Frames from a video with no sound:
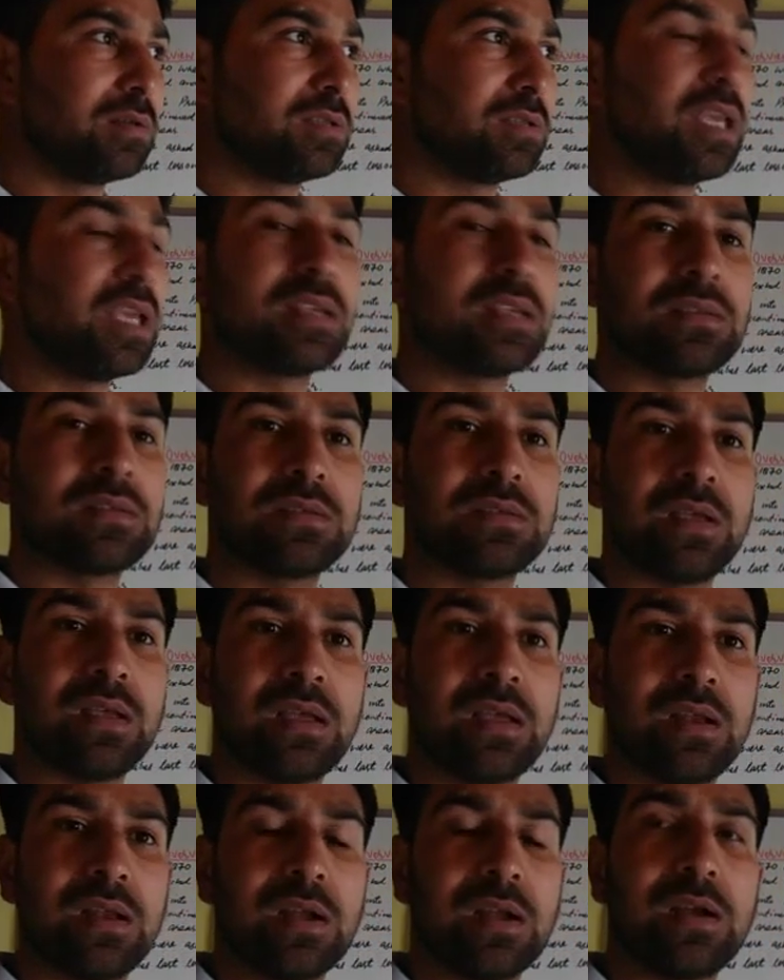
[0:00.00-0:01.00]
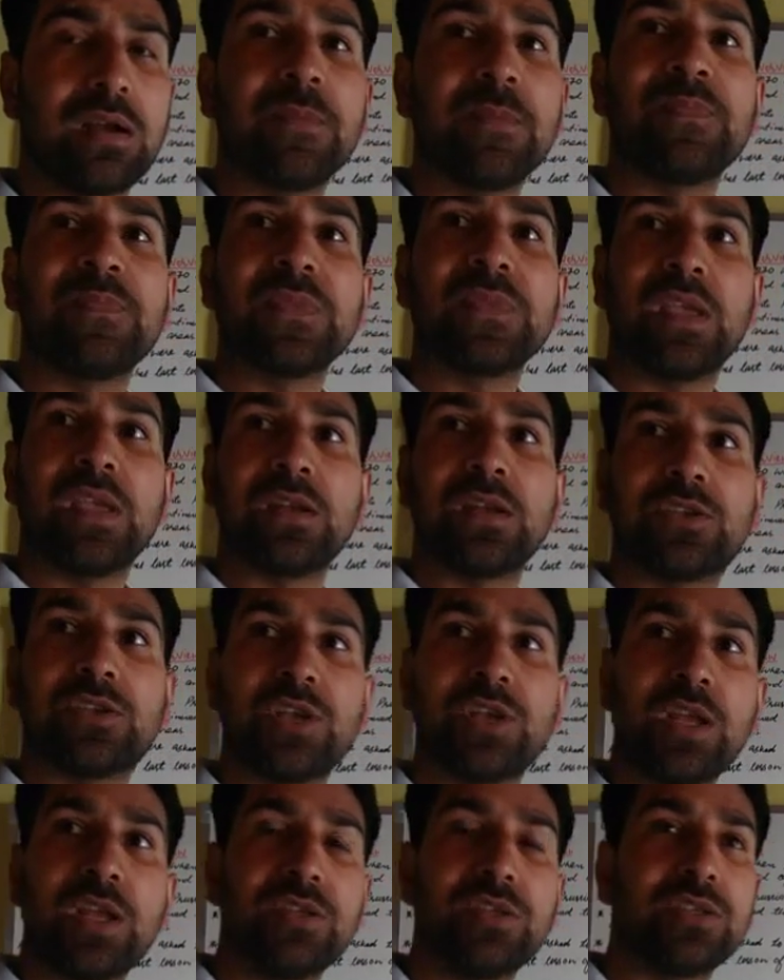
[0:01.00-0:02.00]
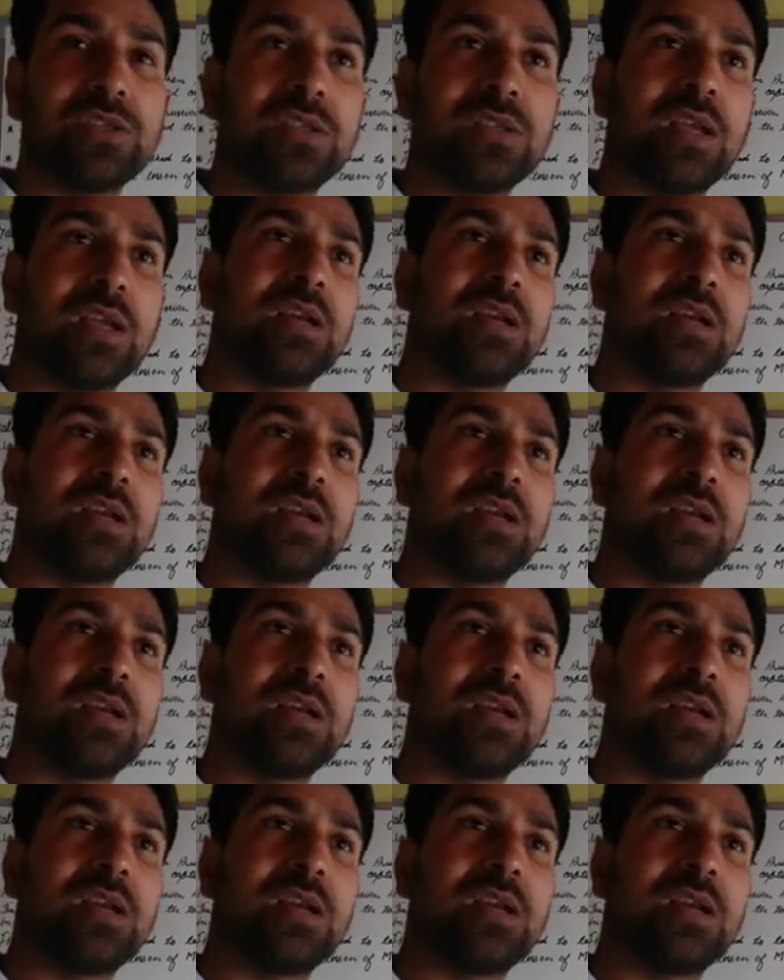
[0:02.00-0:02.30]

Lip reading: things in it. It changes.